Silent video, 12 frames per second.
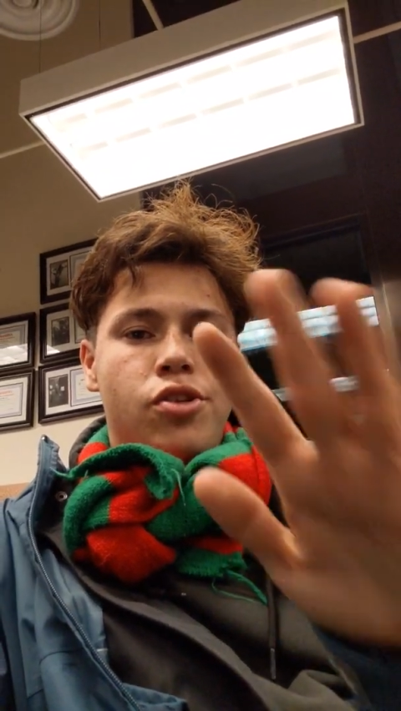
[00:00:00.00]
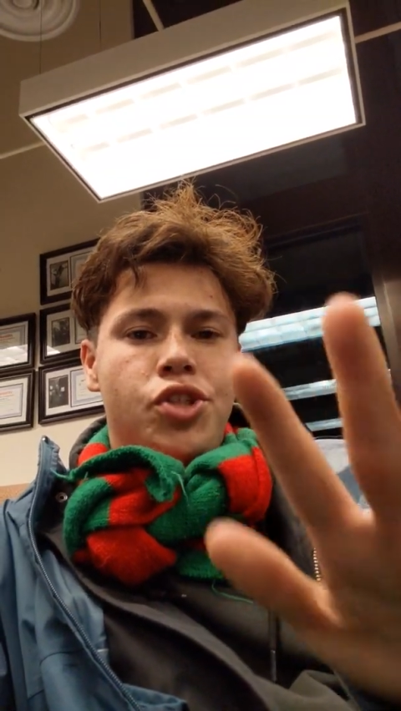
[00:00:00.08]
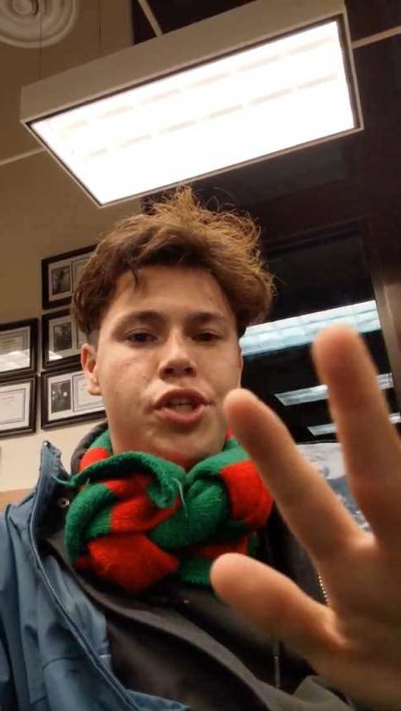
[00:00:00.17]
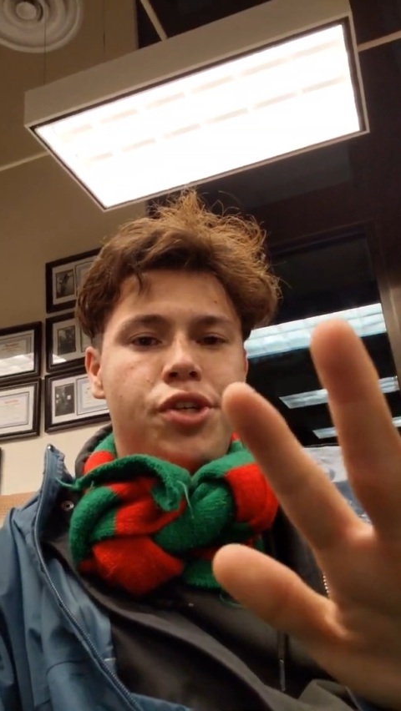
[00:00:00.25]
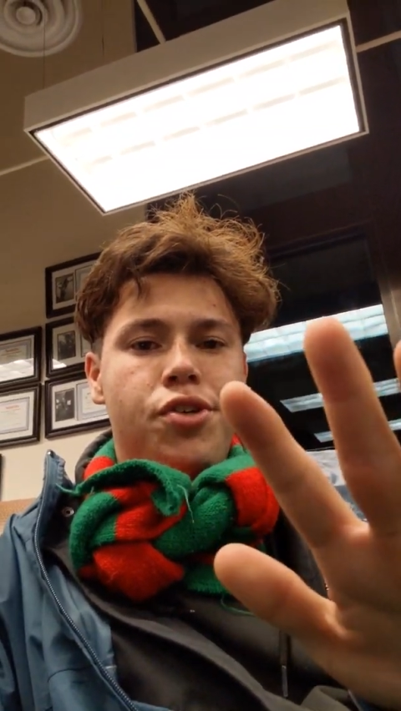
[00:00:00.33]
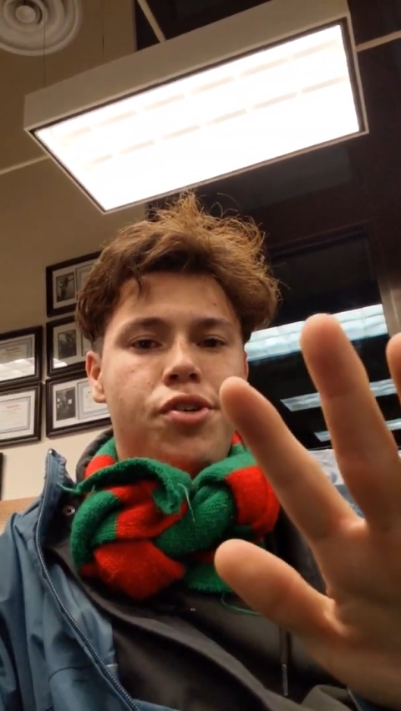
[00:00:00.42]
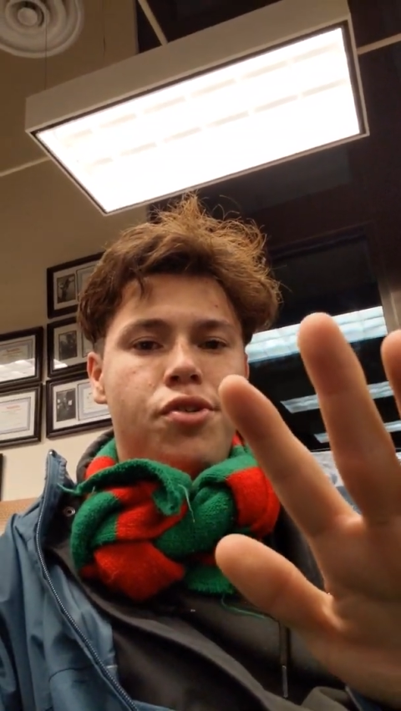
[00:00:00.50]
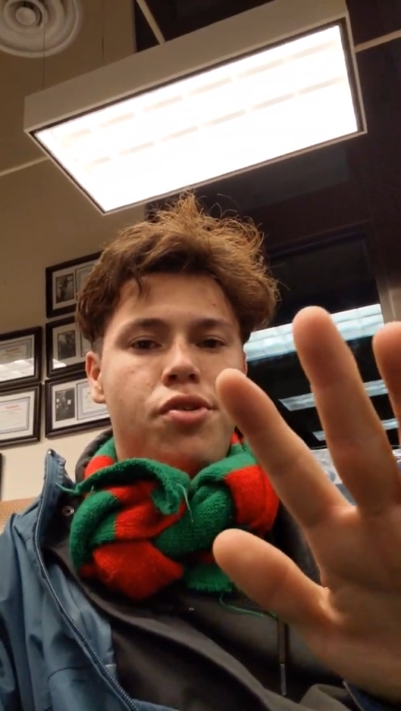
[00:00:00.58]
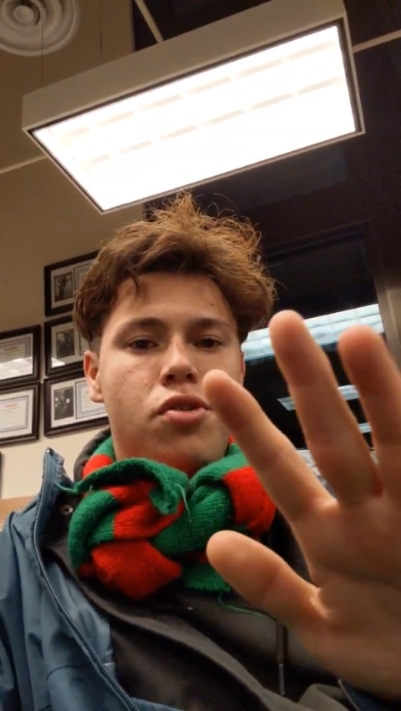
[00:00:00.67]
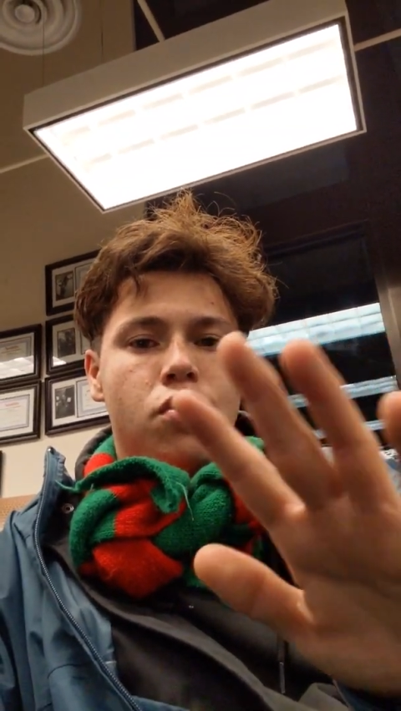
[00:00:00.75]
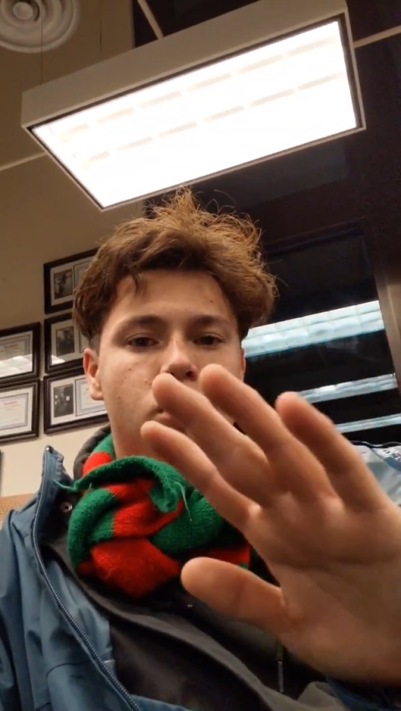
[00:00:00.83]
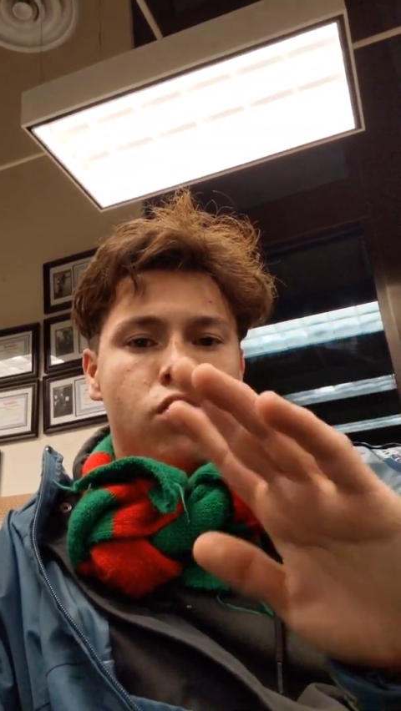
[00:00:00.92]
year
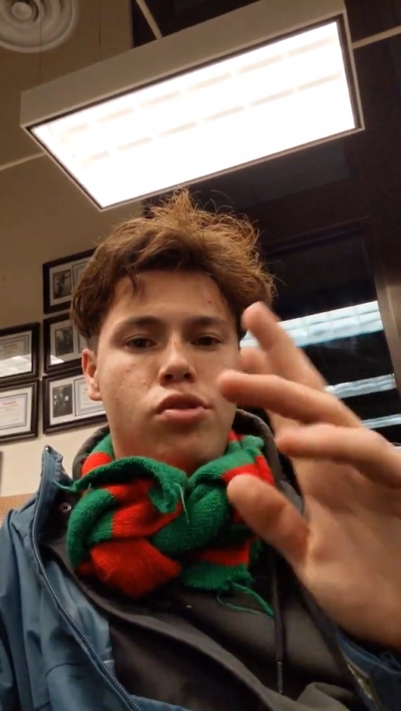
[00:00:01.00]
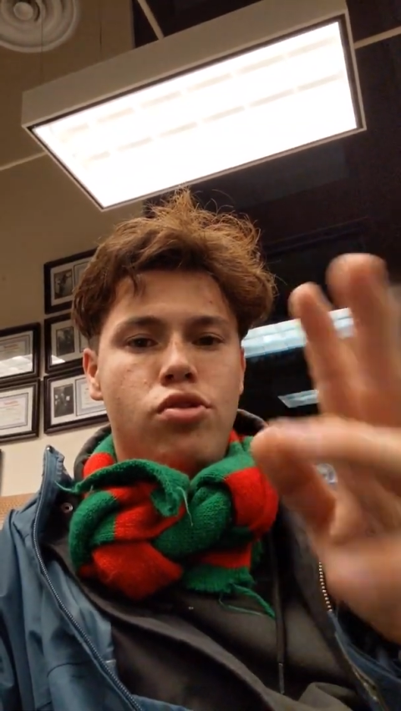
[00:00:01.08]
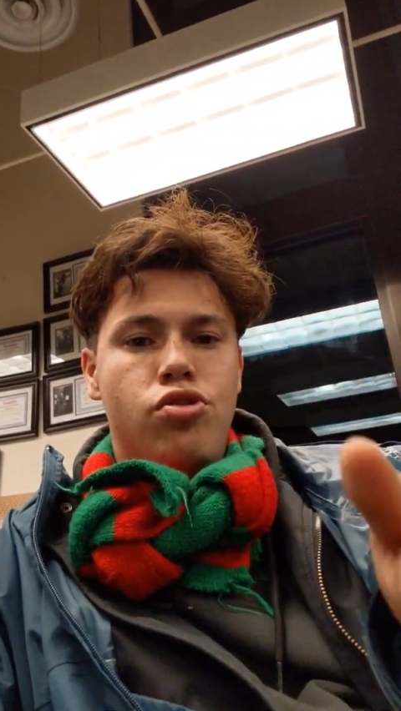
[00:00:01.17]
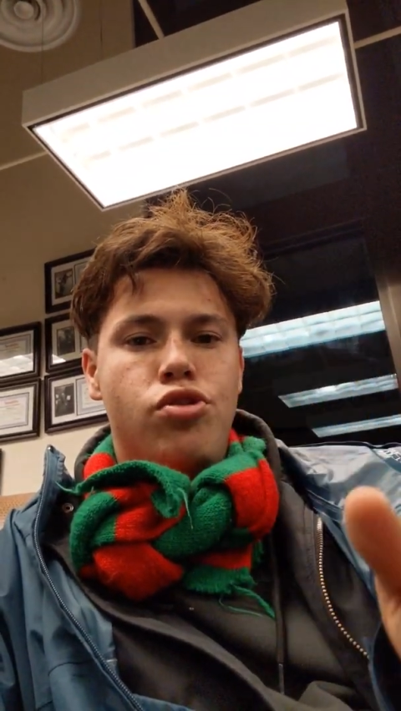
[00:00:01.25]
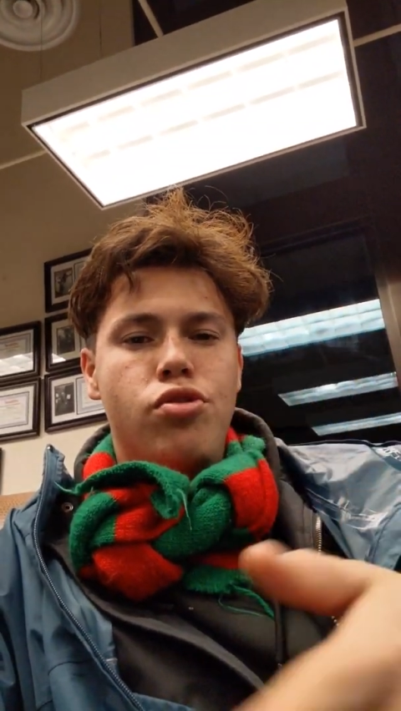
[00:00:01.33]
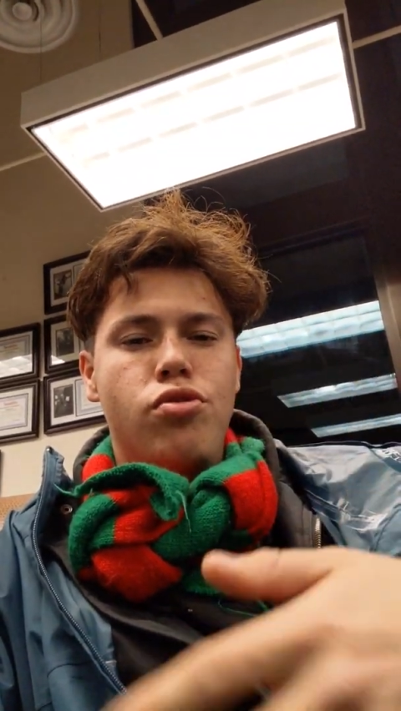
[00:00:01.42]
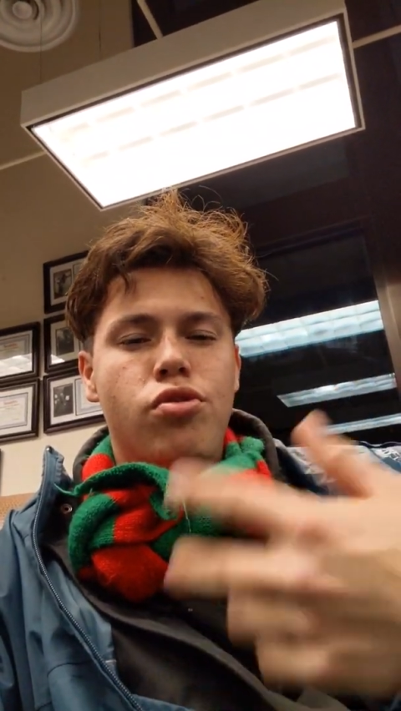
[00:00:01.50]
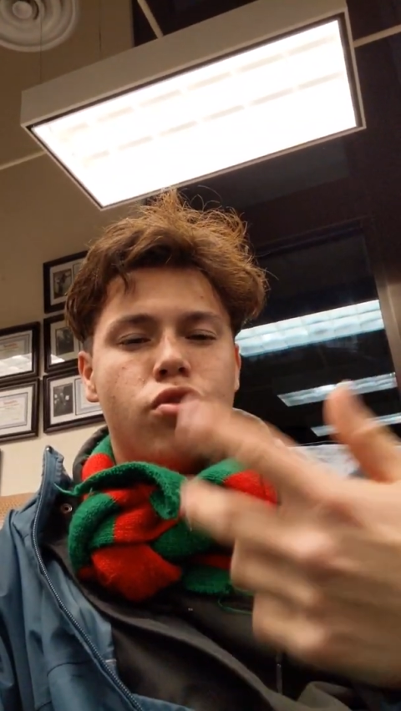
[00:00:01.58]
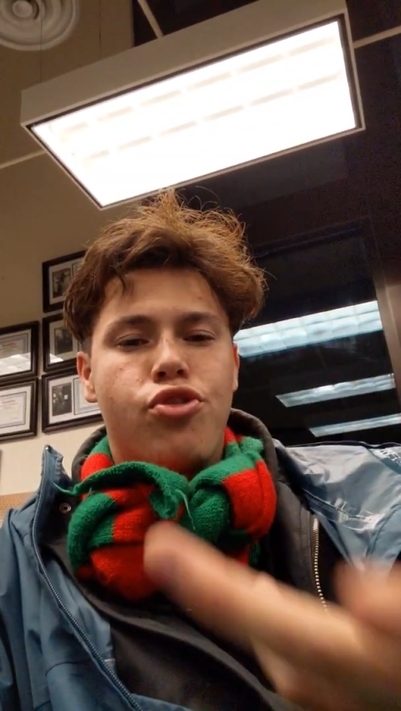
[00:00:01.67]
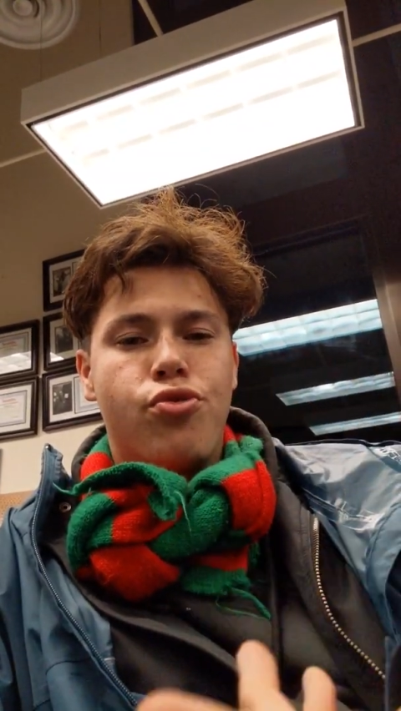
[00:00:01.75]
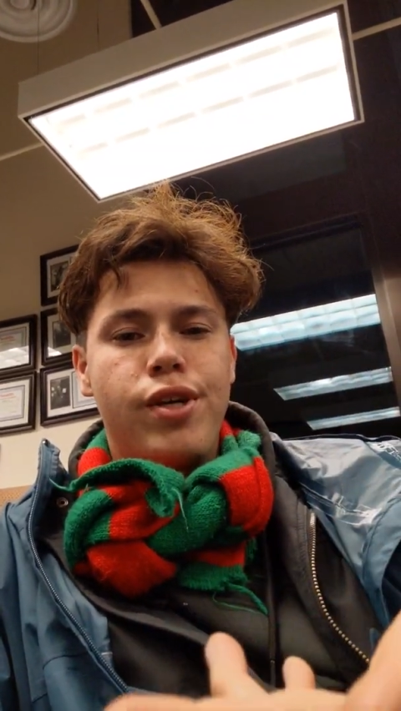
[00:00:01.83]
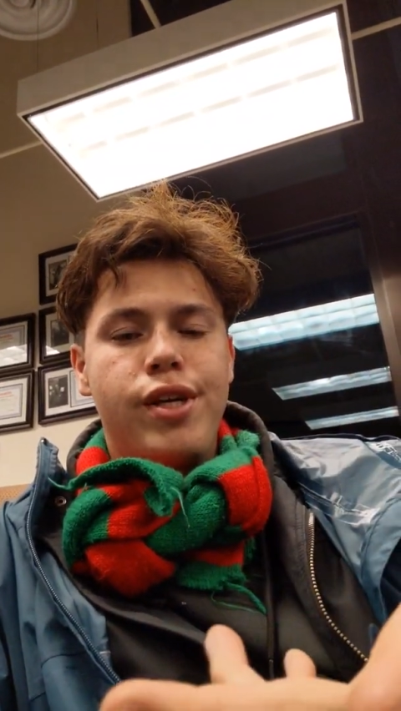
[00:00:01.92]
to 2 to 3